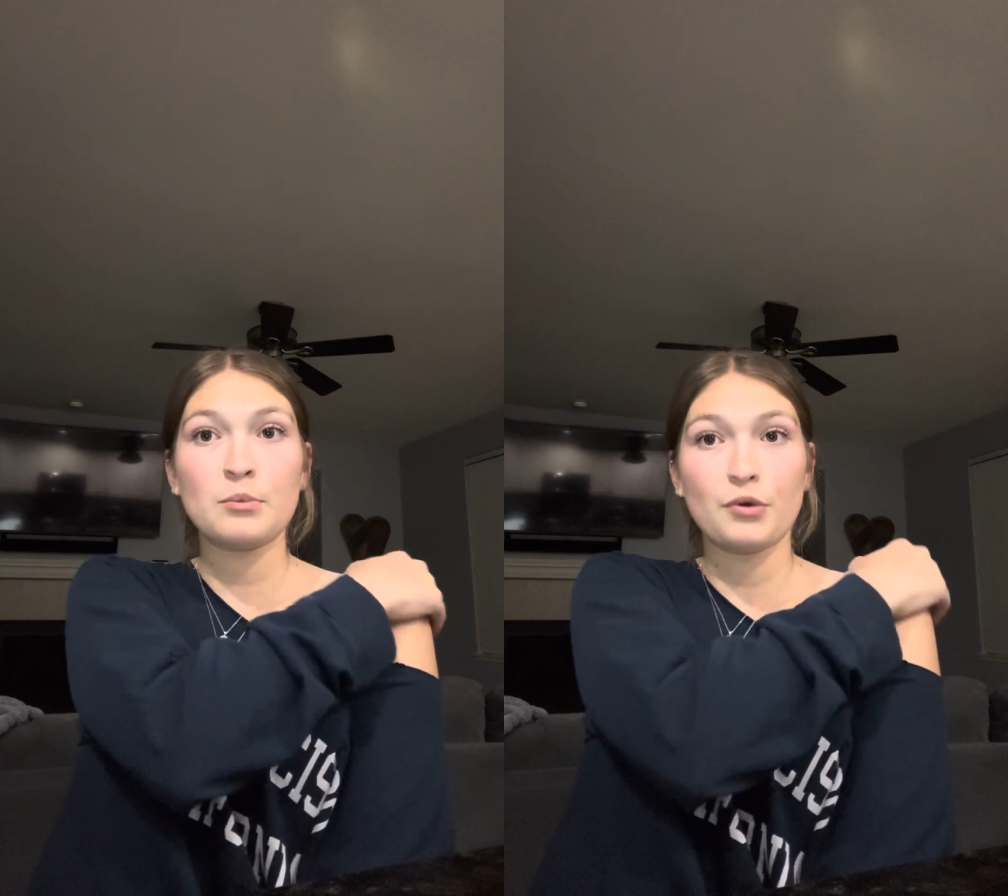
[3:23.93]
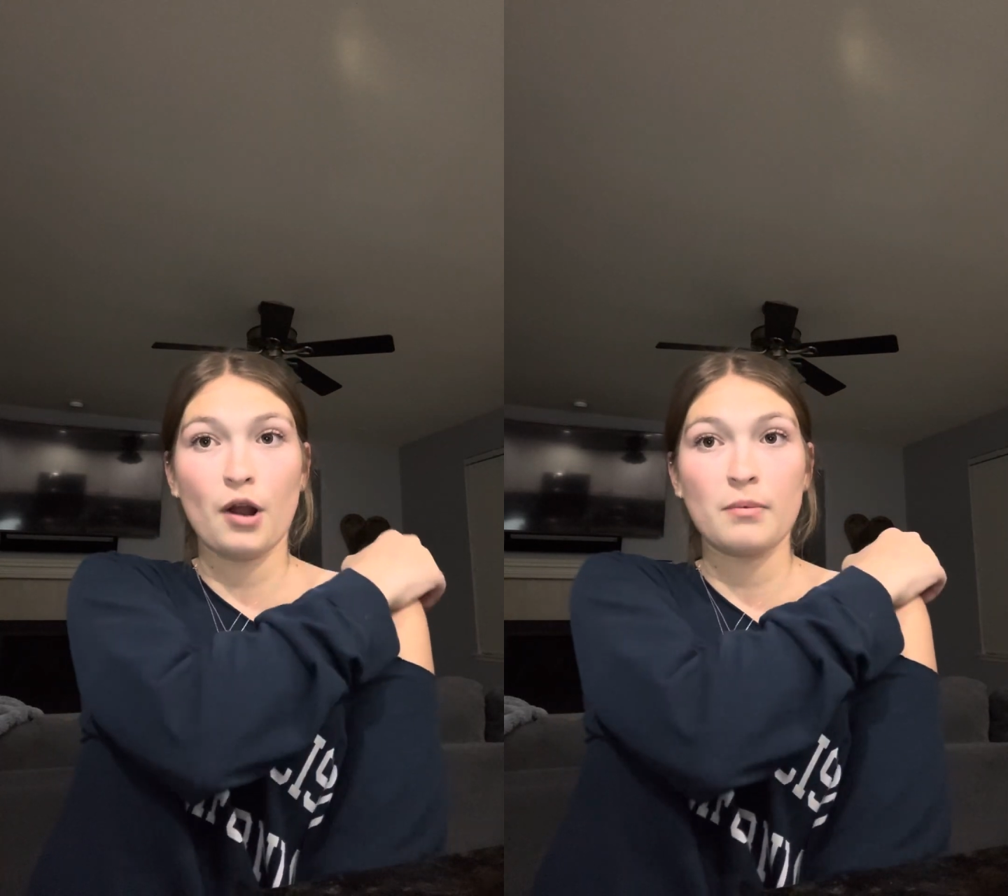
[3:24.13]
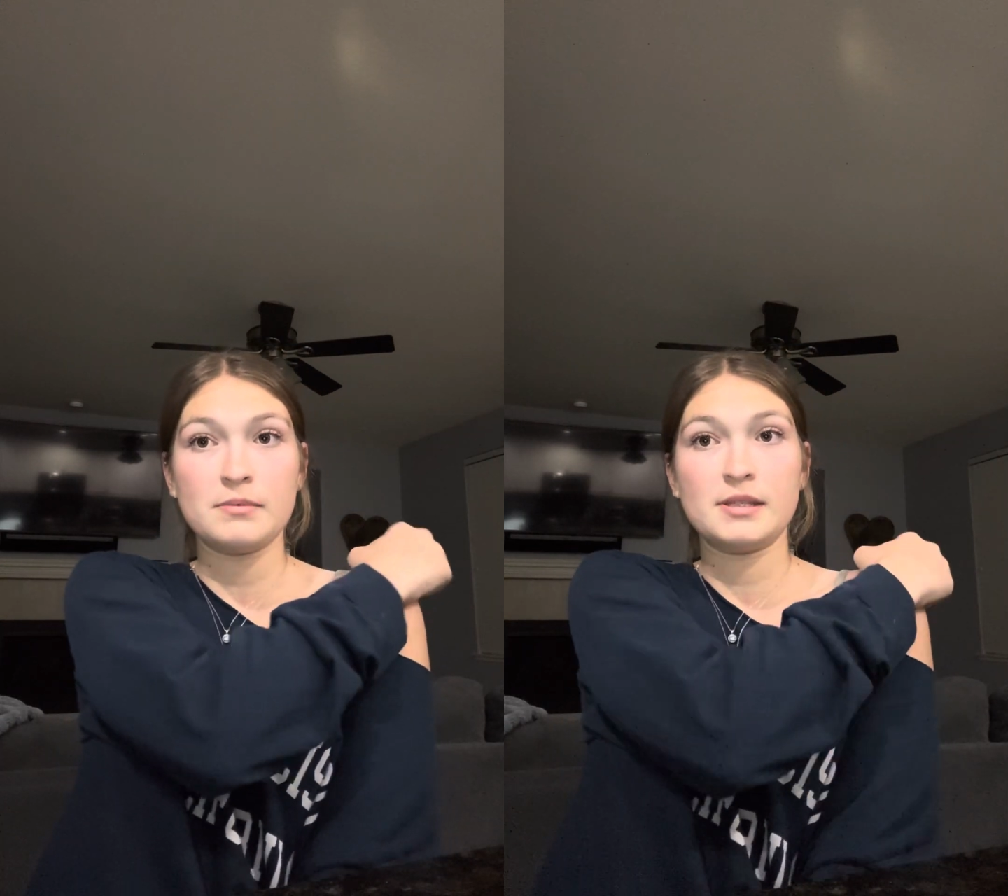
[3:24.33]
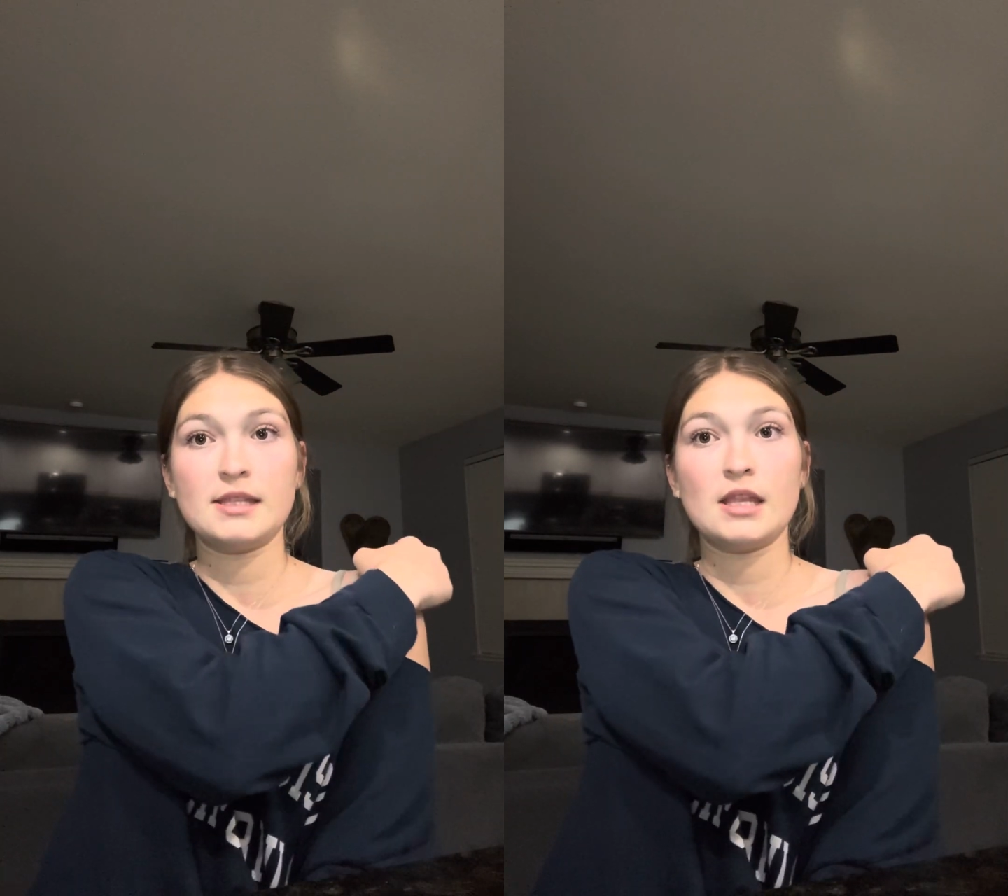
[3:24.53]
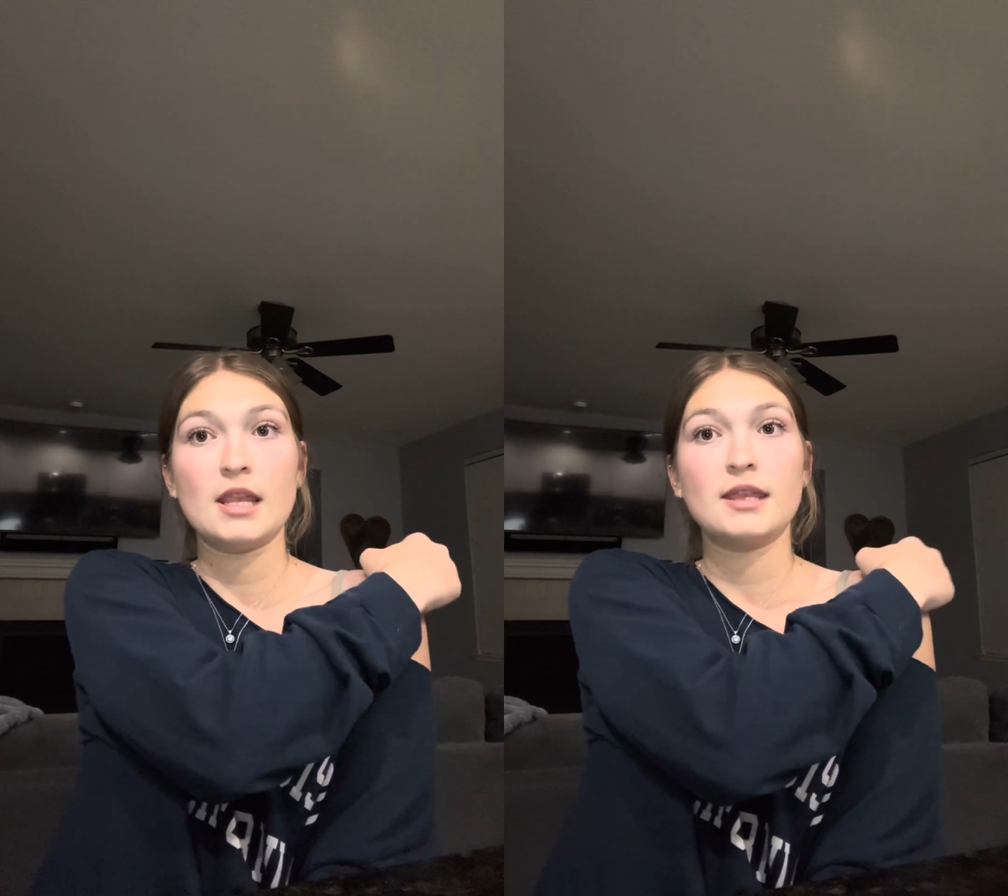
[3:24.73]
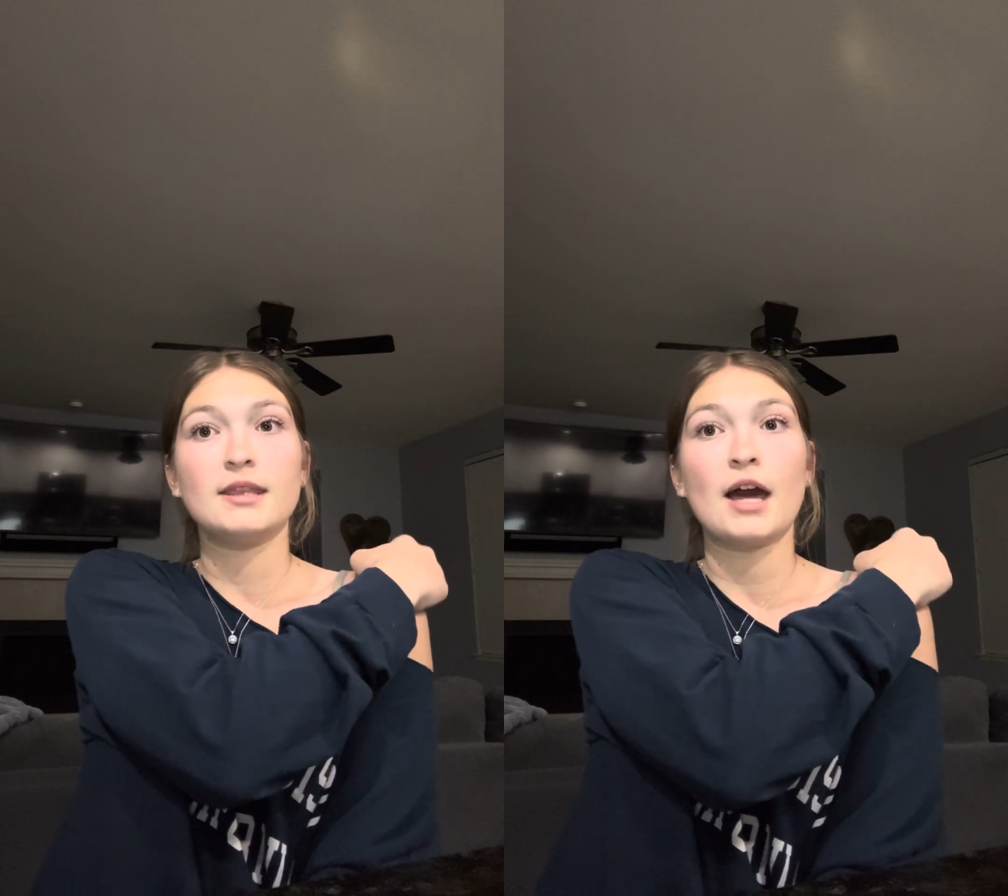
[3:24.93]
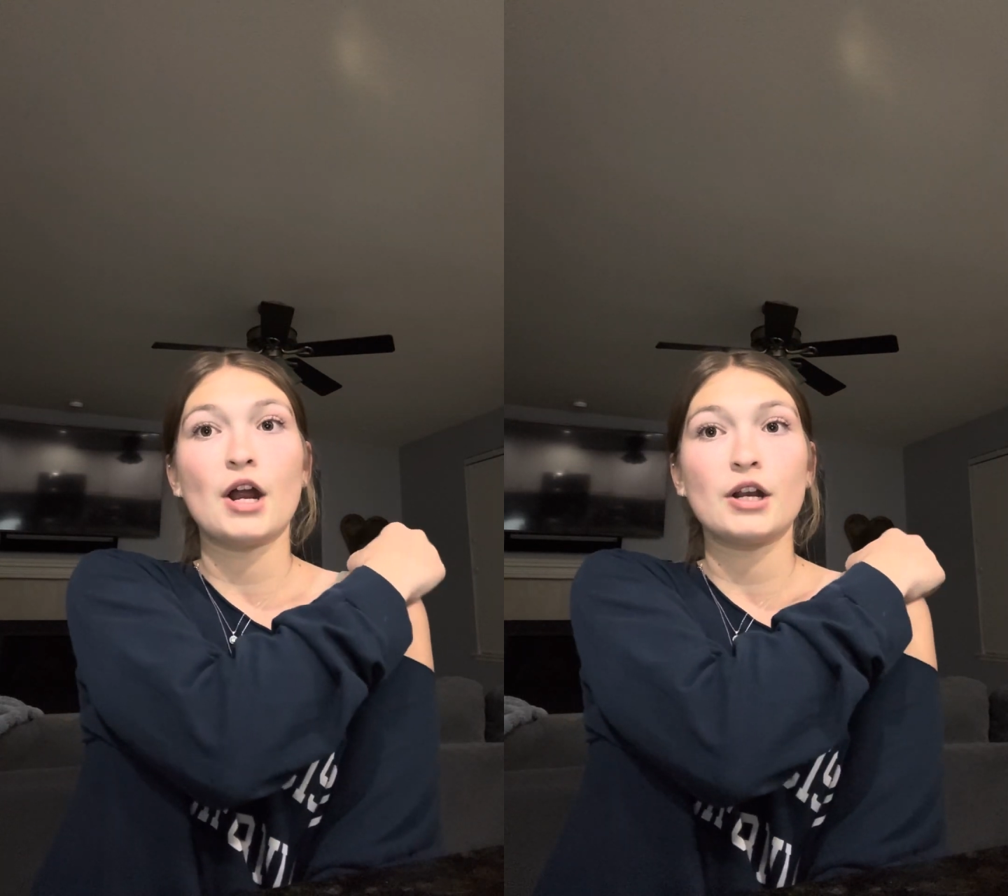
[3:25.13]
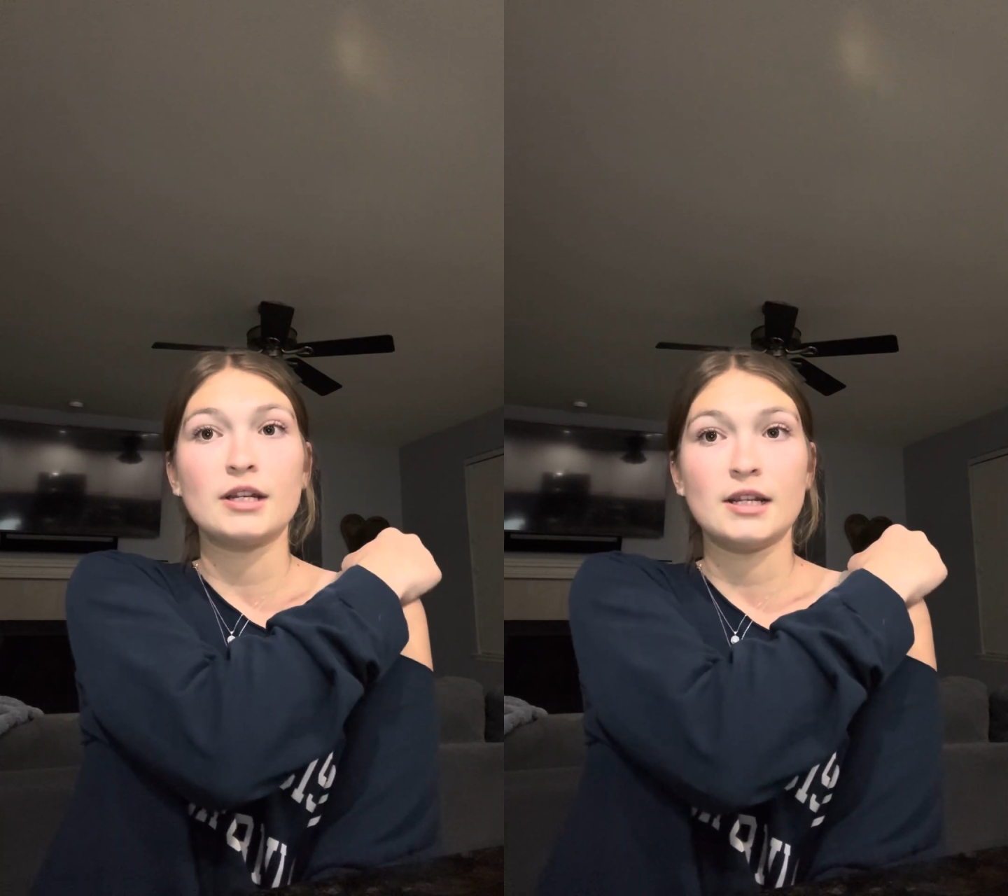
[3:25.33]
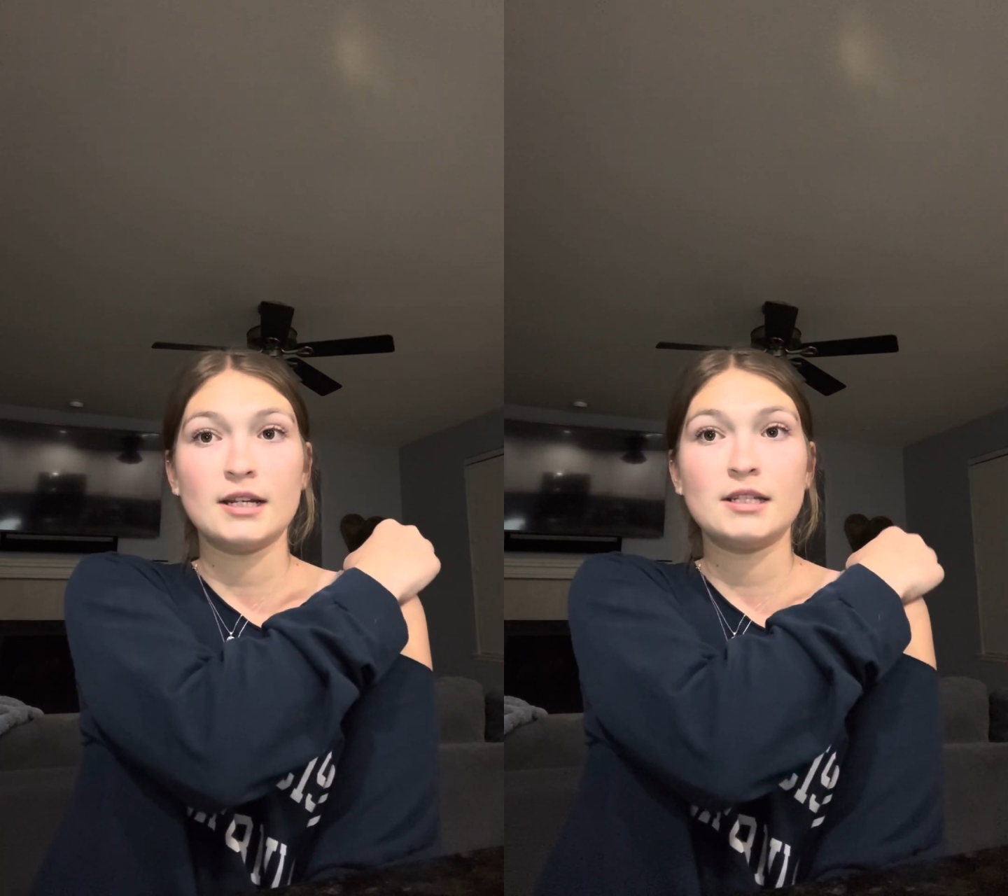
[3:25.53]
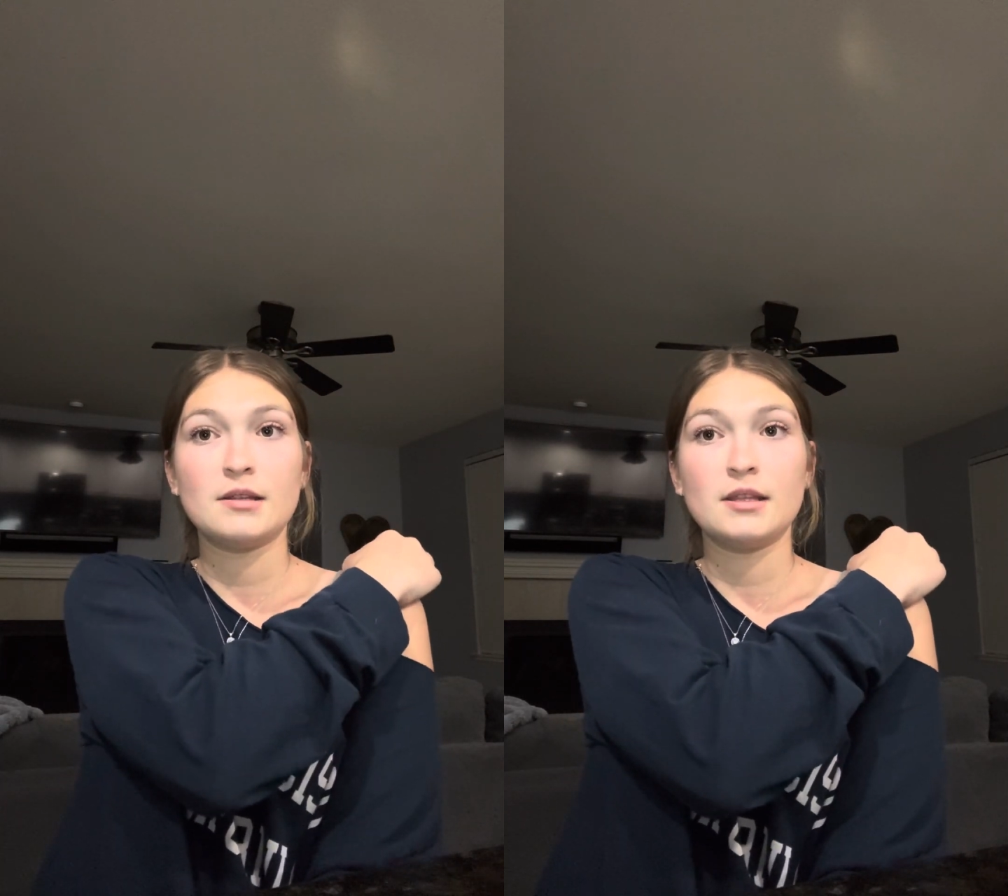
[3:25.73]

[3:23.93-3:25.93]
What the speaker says: problems that are needed